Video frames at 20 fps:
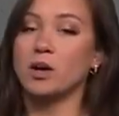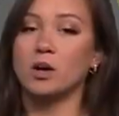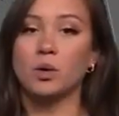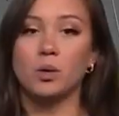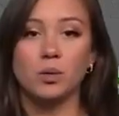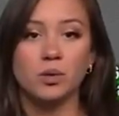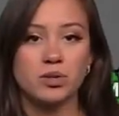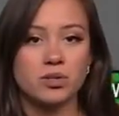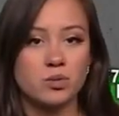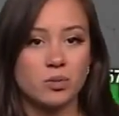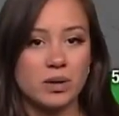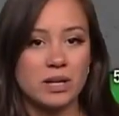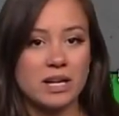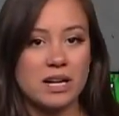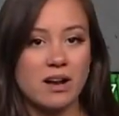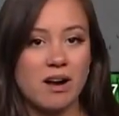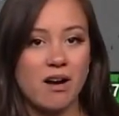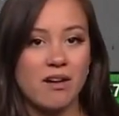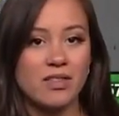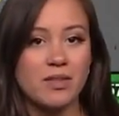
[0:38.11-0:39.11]
Coolest
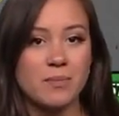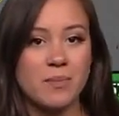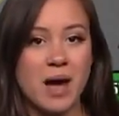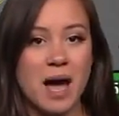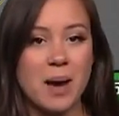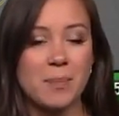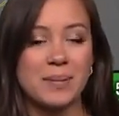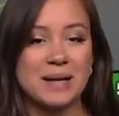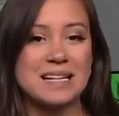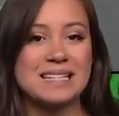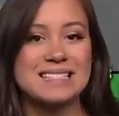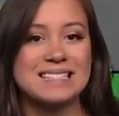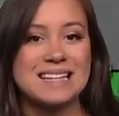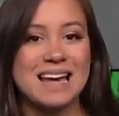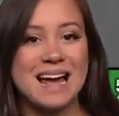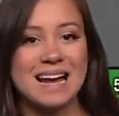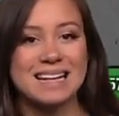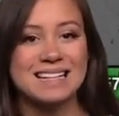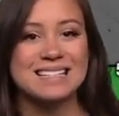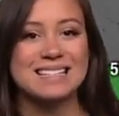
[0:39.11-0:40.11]
reading on the map in
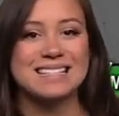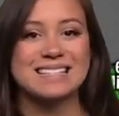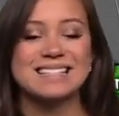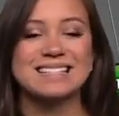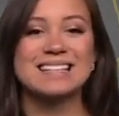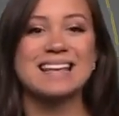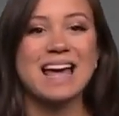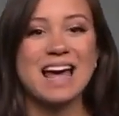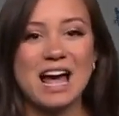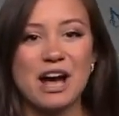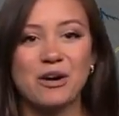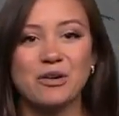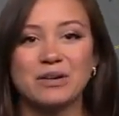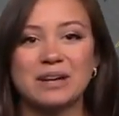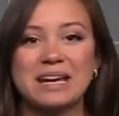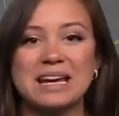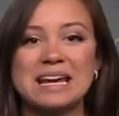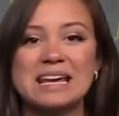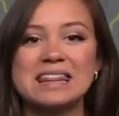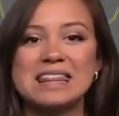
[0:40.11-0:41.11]
Texas
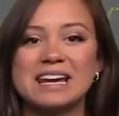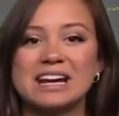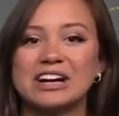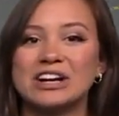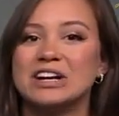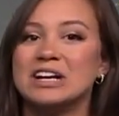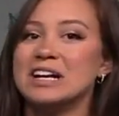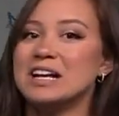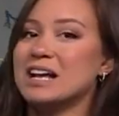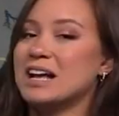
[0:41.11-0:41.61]
County there